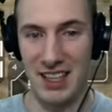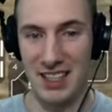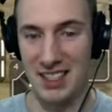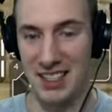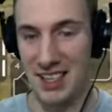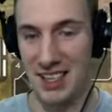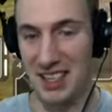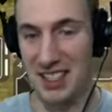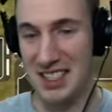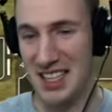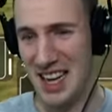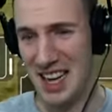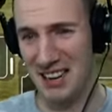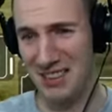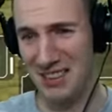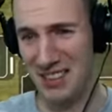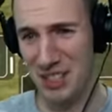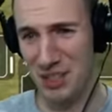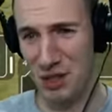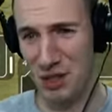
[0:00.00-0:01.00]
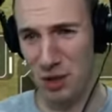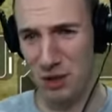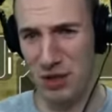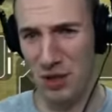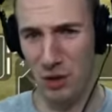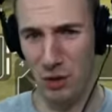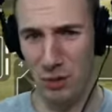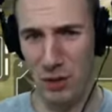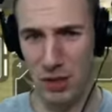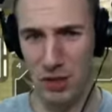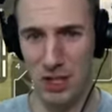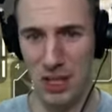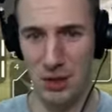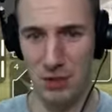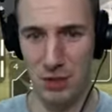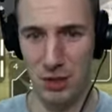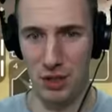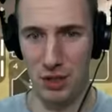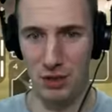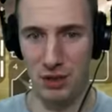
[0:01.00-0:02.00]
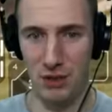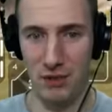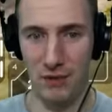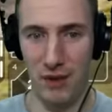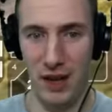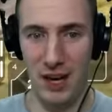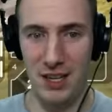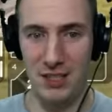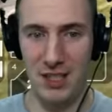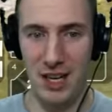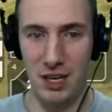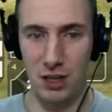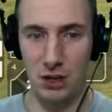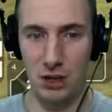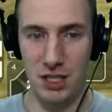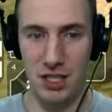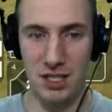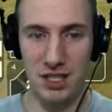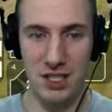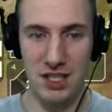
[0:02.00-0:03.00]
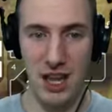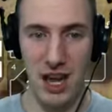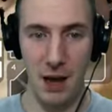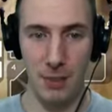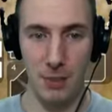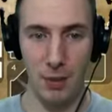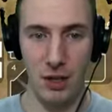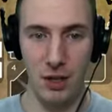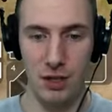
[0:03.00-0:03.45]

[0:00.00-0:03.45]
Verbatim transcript: yeah, deals a whole bunch of damage. the vines actually snap.